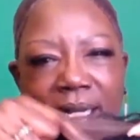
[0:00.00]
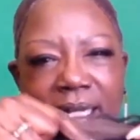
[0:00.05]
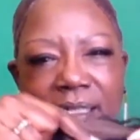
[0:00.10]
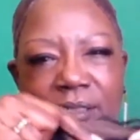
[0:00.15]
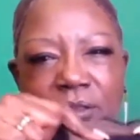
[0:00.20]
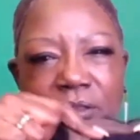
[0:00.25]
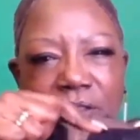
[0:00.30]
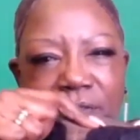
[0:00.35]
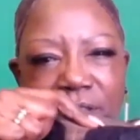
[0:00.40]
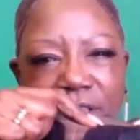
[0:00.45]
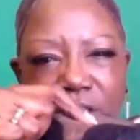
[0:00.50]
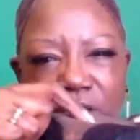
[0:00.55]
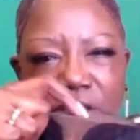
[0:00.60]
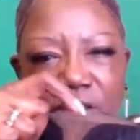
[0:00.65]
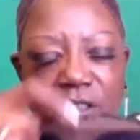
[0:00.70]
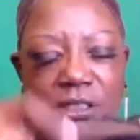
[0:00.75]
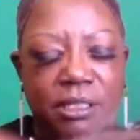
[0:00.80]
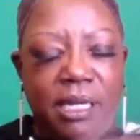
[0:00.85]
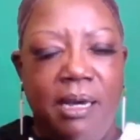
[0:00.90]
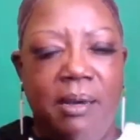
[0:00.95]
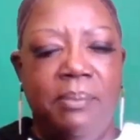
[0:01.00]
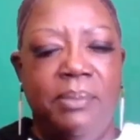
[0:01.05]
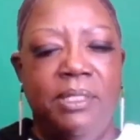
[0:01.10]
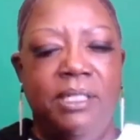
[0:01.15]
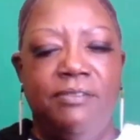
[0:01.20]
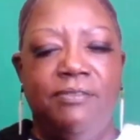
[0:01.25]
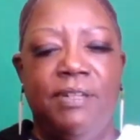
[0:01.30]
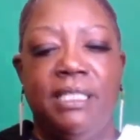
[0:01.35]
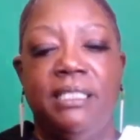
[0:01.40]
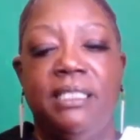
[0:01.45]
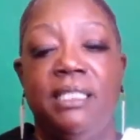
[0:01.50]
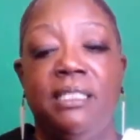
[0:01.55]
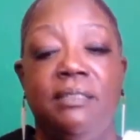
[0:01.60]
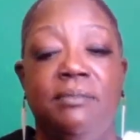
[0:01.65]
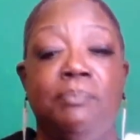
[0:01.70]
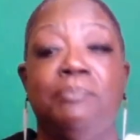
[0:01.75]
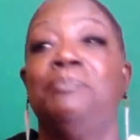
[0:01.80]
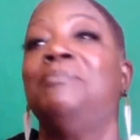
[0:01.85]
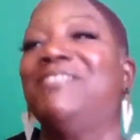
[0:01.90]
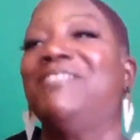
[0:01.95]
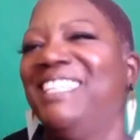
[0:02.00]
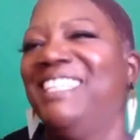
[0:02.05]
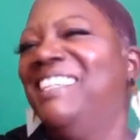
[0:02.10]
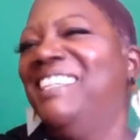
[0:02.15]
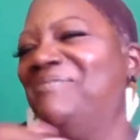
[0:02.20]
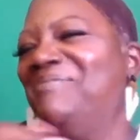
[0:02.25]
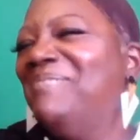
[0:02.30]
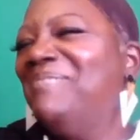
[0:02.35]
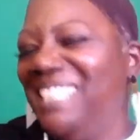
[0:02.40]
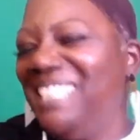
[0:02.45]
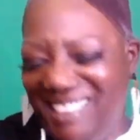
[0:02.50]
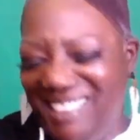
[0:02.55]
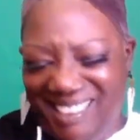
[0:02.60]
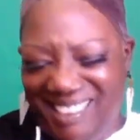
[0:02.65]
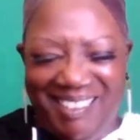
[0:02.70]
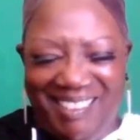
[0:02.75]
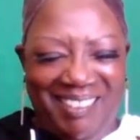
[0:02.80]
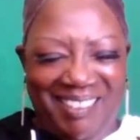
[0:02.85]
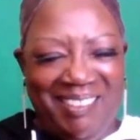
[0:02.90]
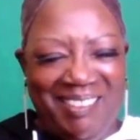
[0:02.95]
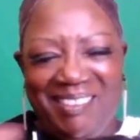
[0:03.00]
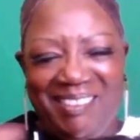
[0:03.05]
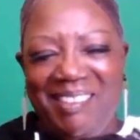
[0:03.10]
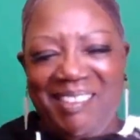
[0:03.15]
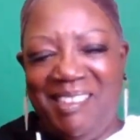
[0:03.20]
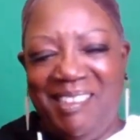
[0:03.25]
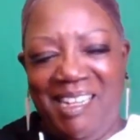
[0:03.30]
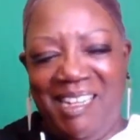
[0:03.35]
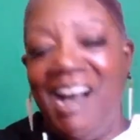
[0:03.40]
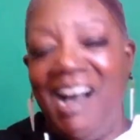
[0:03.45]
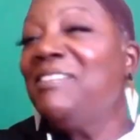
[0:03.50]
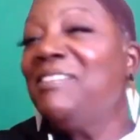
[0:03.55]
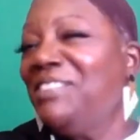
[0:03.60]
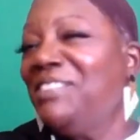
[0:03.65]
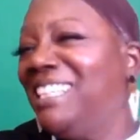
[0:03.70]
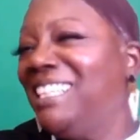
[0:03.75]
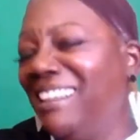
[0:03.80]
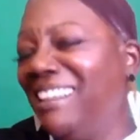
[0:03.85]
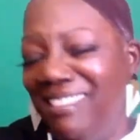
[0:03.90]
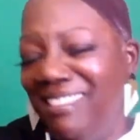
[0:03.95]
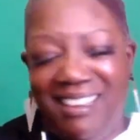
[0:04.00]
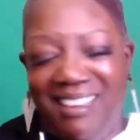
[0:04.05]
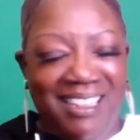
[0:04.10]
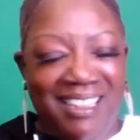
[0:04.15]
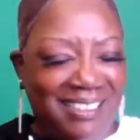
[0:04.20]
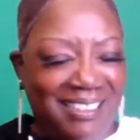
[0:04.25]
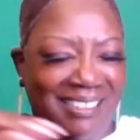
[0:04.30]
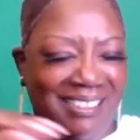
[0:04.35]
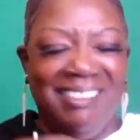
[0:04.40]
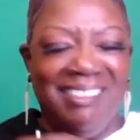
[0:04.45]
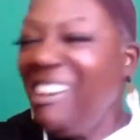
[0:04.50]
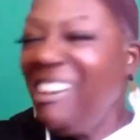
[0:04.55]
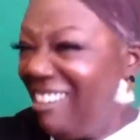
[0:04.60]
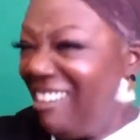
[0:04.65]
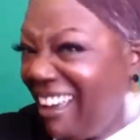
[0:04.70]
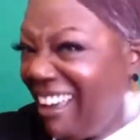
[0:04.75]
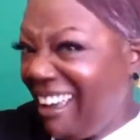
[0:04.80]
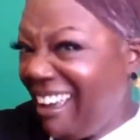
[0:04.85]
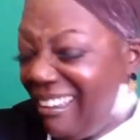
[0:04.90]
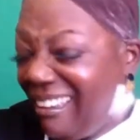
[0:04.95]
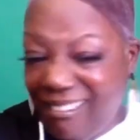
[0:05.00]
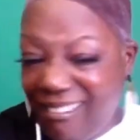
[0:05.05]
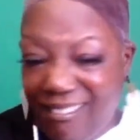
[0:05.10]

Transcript: I don't know if I showed you that, but if I did, forgive me. I forget things. Okay.